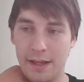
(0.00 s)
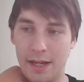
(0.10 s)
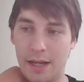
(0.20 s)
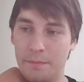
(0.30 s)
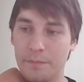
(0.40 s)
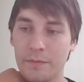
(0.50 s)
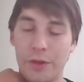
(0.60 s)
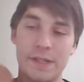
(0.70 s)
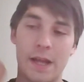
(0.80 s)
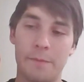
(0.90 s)
um,
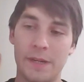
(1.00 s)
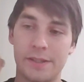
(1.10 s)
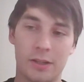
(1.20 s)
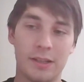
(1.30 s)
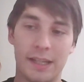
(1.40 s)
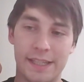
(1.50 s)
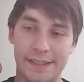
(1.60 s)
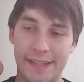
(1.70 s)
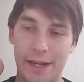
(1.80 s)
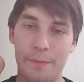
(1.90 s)
those companies are collecting
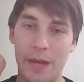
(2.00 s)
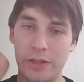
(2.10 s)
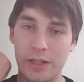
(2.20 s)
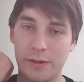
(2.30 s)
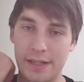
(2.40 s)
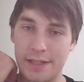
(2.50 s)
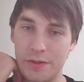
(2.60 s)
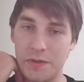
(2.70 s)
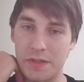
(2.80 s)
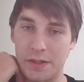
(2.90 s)
data about you as you
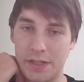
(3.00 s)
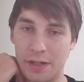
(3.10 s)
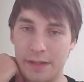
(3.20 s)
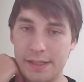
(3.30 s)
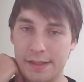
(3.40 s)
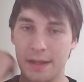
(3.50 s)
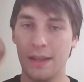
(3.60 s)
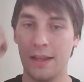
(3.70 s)
use their service.